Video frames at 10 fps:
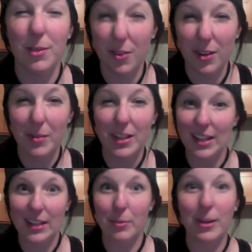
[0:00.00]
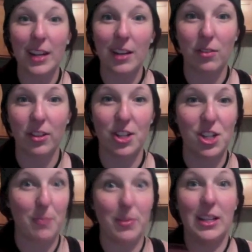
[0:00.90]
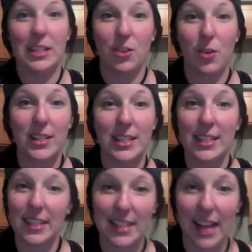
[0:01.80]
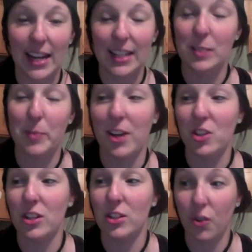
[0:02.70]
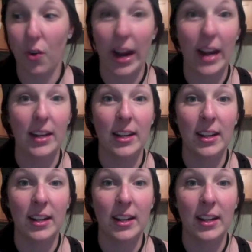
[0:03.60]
You know what I mean? Like the beginning of a relationship, it's crazy, it's ecstatic, it's passionate, it's great.